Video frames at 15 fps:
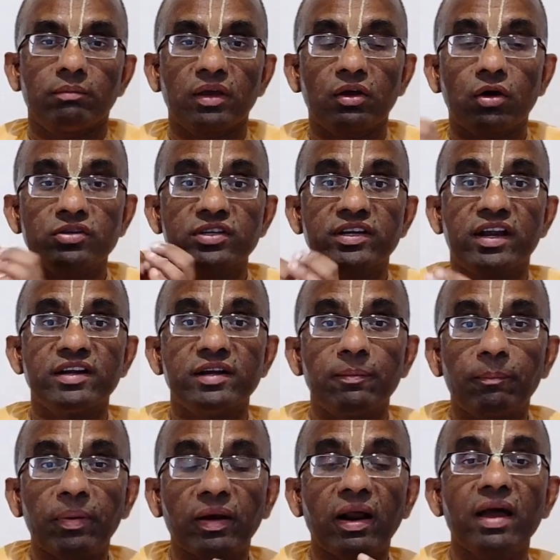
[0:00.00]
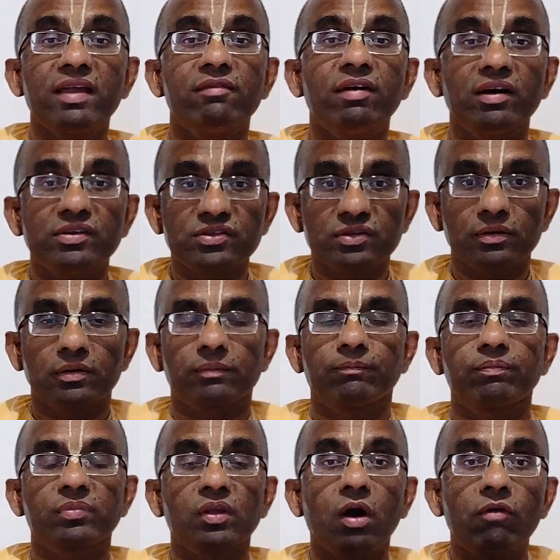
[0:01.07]
because it can deprive us
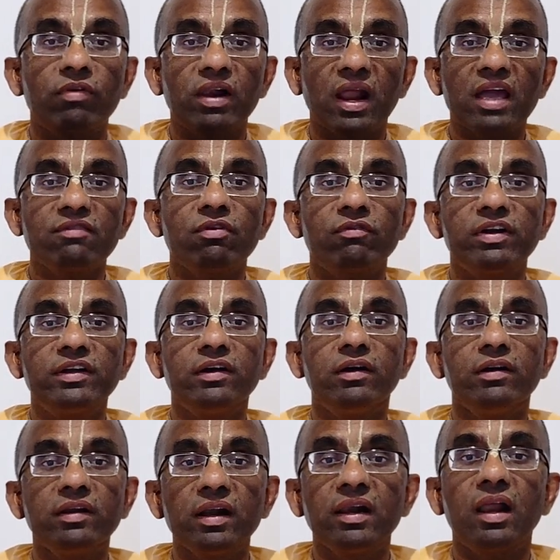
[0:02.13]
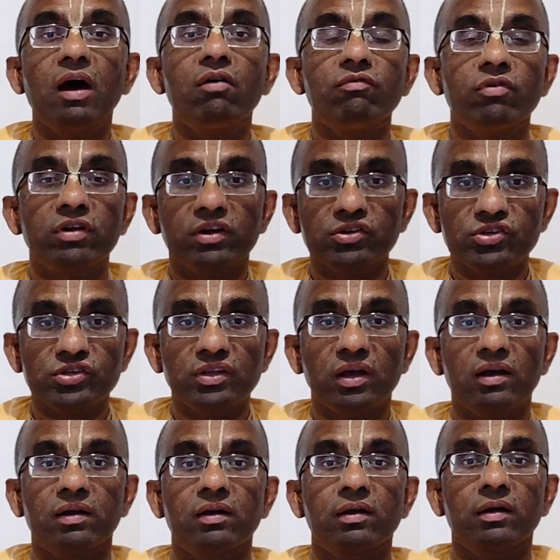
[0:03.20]
of a life of eternal love for
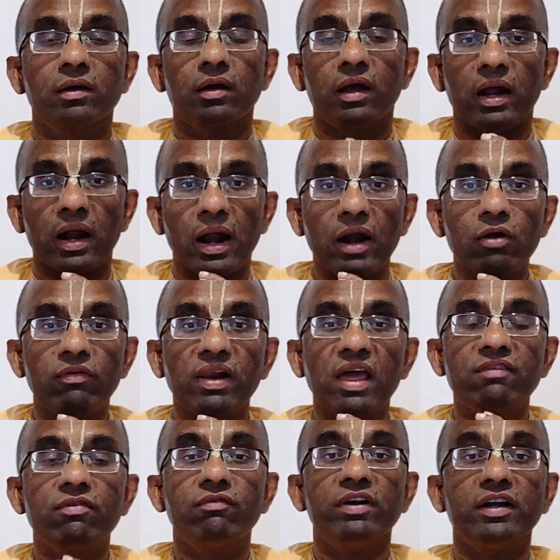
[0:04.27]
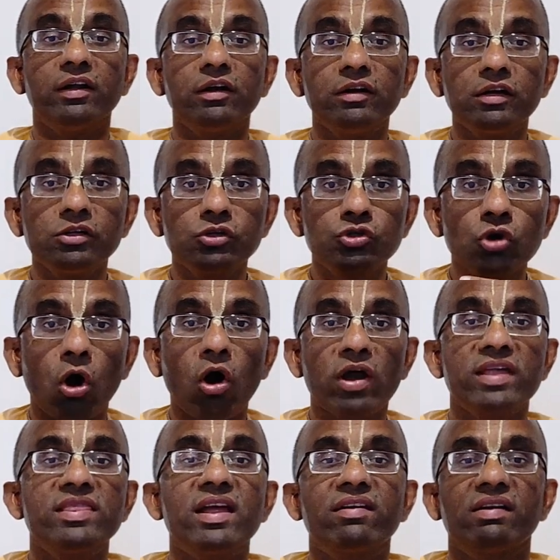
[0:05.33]
krishna and of a life of eternal joy
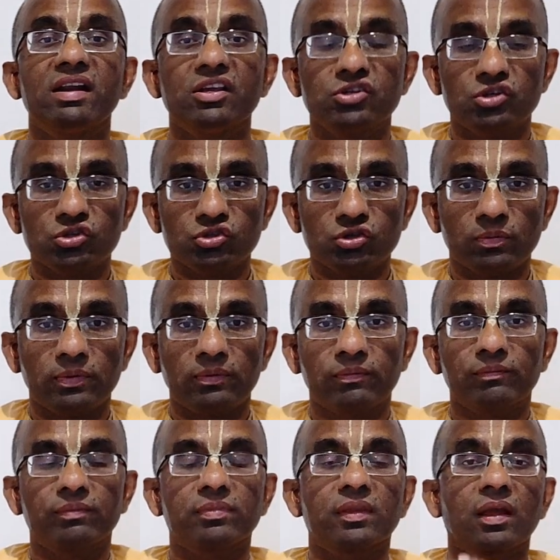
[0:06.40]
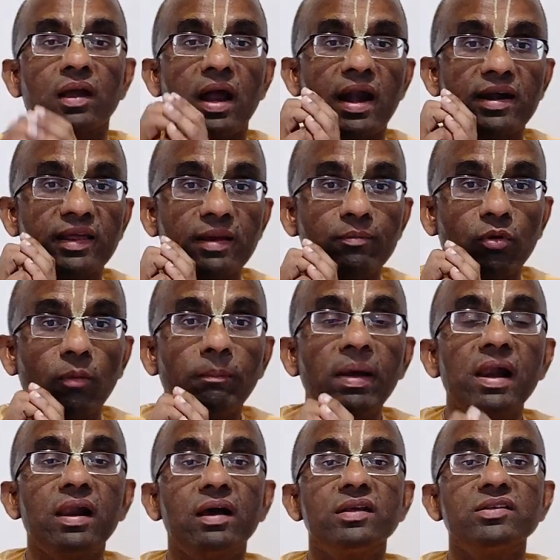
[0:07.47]
in that relationship and it can
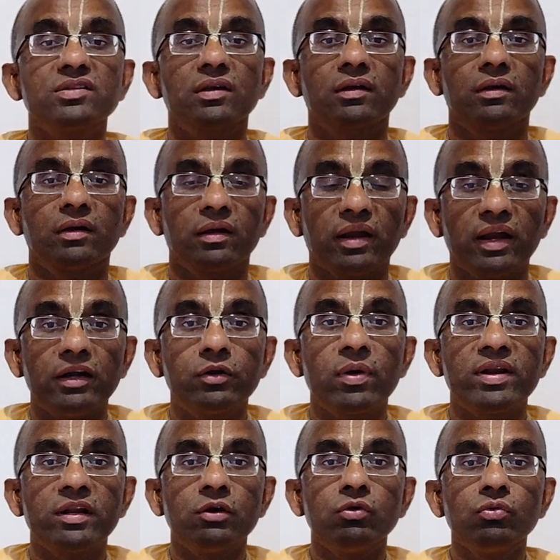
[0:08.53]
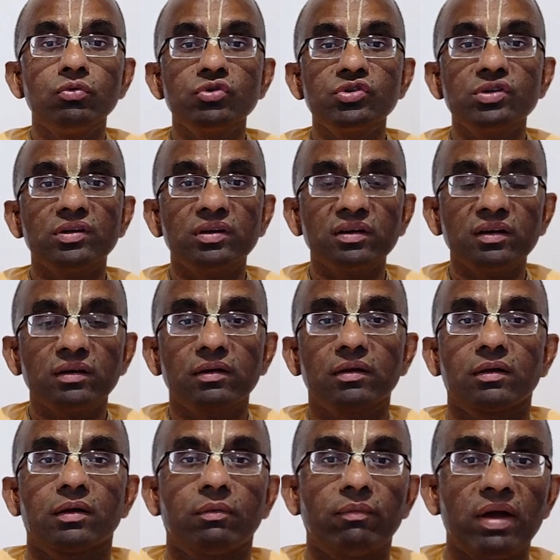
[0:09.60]
propel us into an illusion
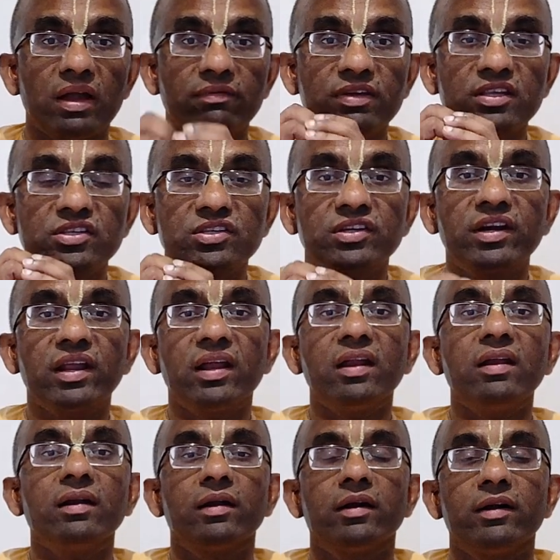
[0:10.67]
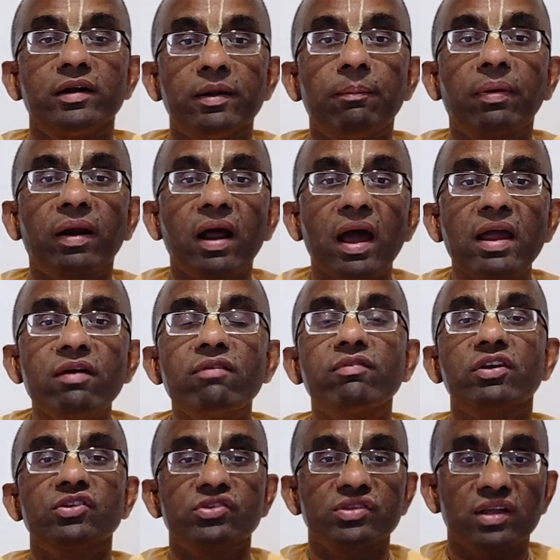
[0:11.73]
where we stay deprived of
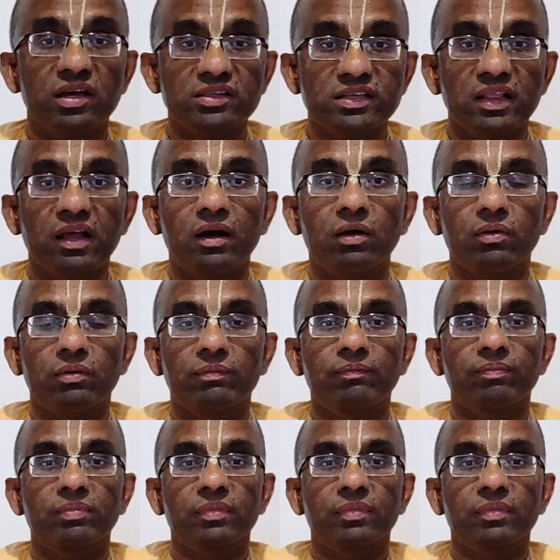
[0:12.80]
krishna's love